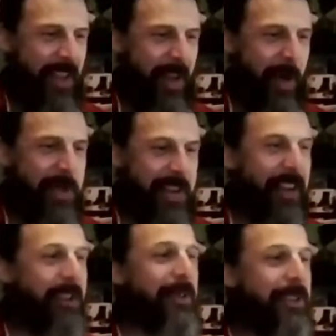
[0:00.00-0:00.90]
I mean,
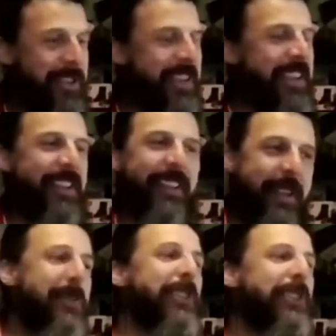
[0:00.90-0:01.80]
it
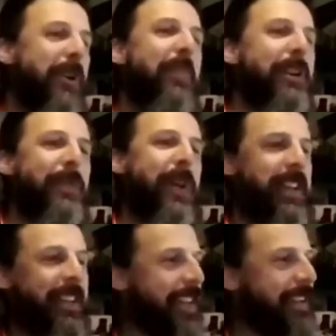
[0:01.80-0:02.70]
was so much
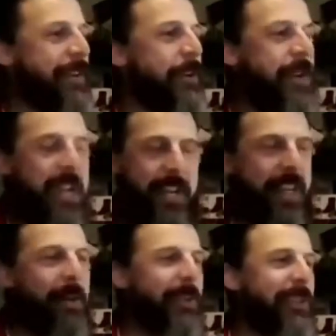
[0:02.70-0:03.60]
fun. Like creating
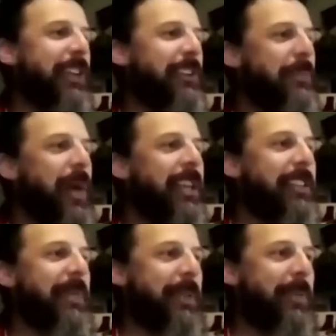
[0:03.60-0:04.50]
that was such a
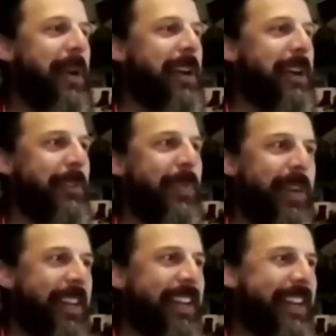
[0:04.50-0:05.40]
positive experience.
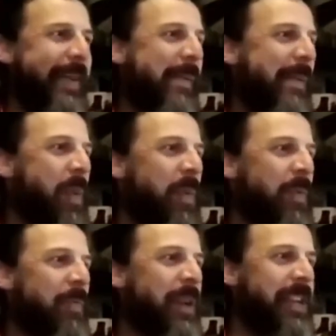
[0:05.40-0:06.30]
But
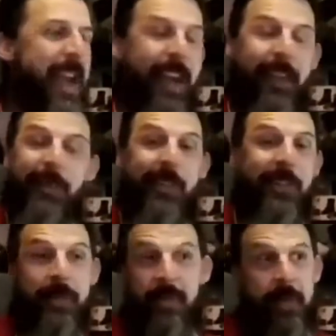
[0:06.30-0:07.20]
yeah, it
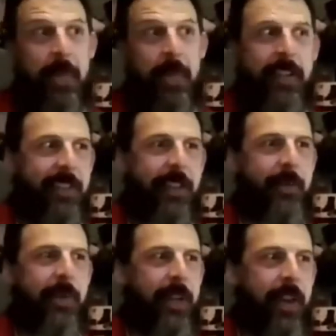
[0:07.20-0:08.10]
was because I'd
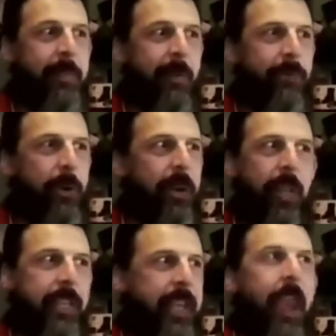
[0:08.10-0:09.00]
never done it before.
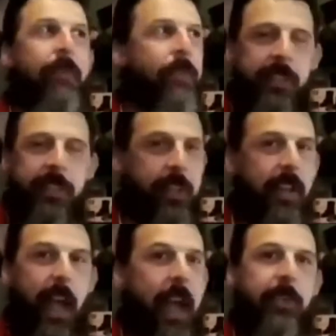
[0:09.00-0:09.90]
Like every
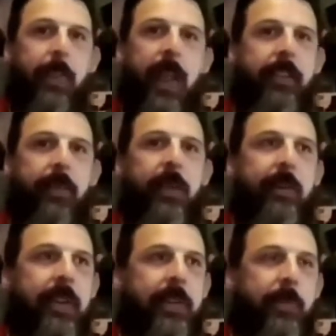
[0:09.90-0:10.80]
single aspect of it
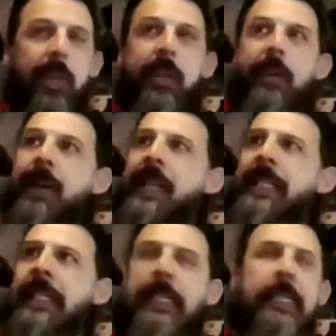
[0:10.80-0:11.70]
was me going,